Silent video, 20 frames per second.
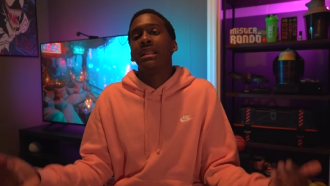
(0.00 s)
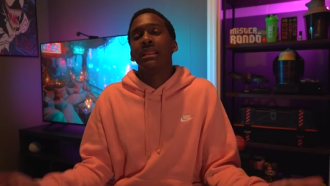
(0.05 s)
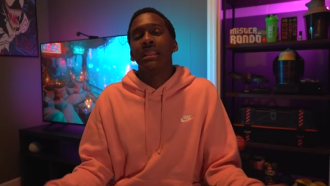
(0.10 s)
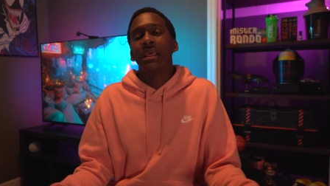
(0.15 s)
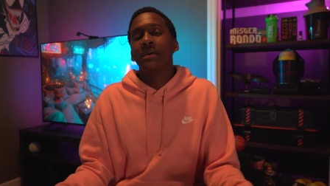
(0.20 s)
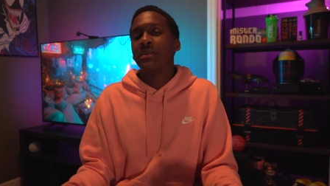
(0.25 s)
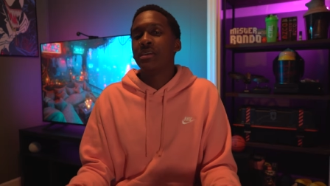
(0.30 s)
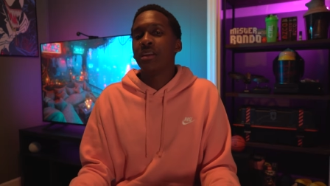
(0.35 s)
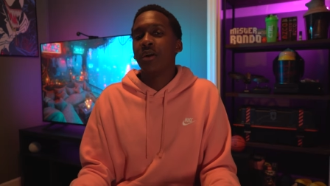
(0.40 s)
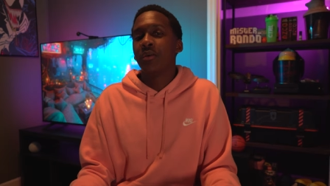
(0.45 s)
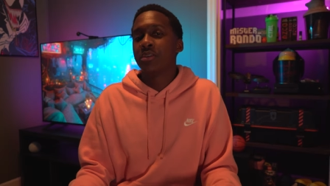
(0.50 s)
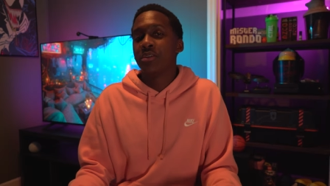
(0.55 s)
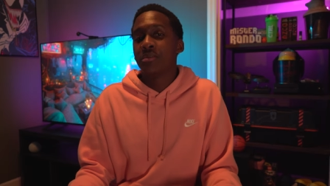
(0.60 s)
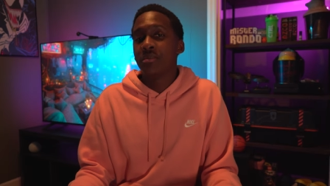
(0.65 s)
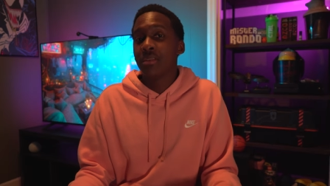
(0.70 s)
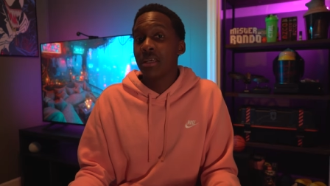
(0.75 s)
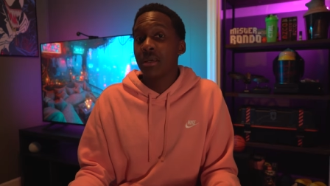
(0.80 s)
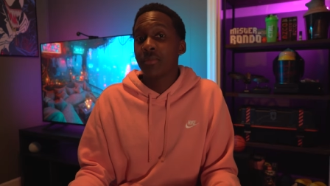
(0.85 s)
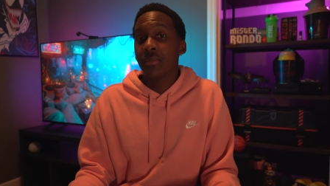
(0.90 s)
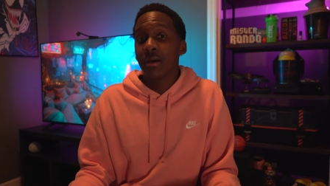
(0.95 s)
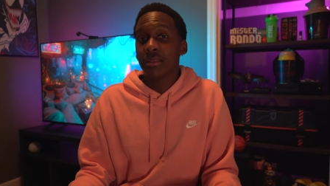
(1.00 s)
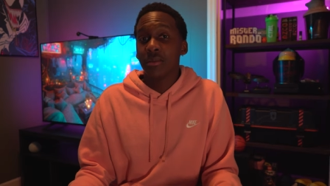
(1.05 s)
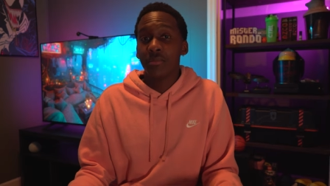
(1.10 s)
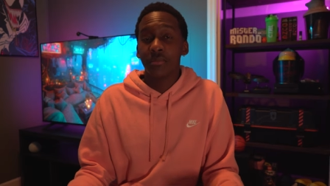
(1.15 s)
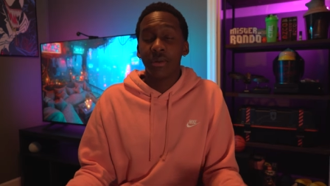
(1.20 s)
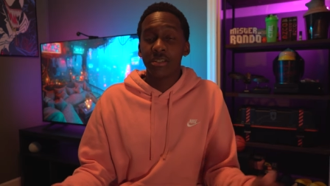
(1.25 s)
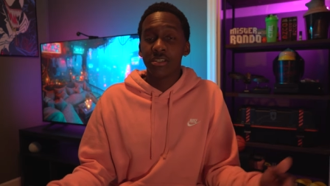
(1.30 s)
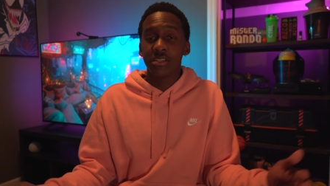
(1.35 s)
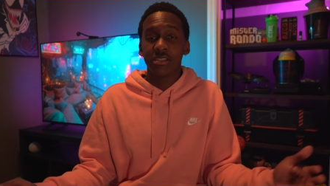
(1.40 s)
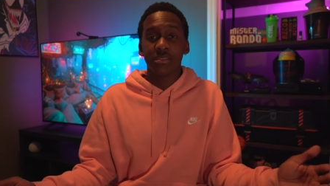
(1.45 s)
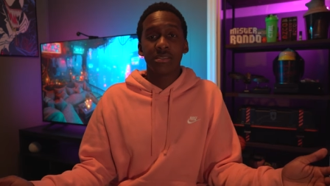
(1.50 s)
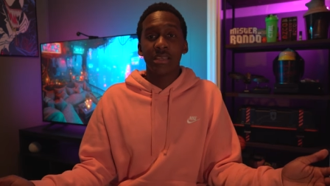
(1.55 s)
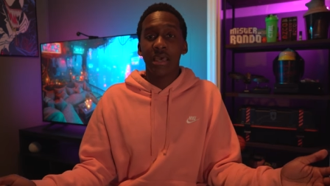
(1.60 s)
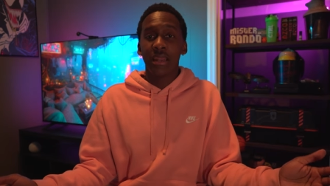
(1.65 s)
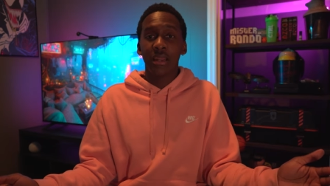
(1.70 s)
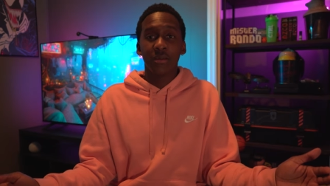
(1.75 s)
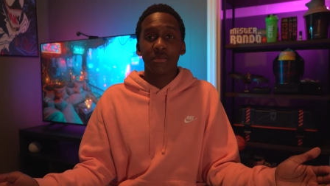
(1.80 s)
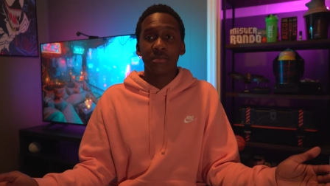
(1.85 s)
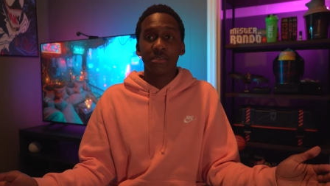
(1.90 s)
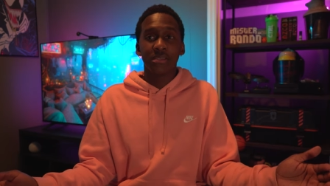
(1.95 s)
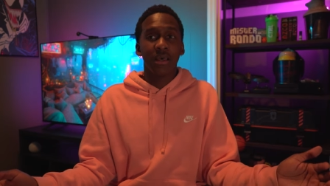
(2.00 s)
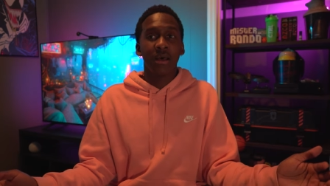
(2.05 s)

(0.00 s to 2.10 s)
Let me know what you think about the budget setups.